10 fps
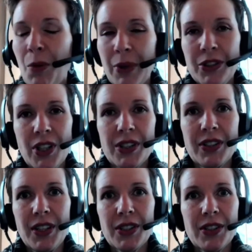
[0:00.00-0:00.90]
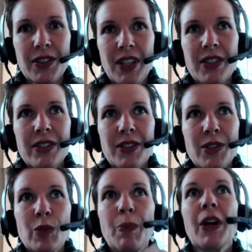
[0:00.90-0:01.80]
but just this
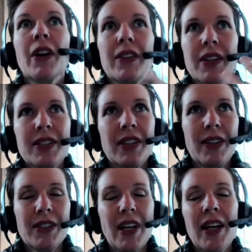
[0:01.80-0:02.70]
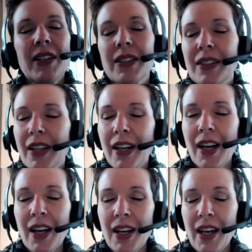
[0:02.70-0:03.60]
spirit, this
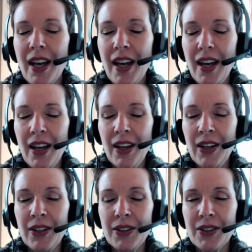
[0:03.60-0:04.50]
entity, and.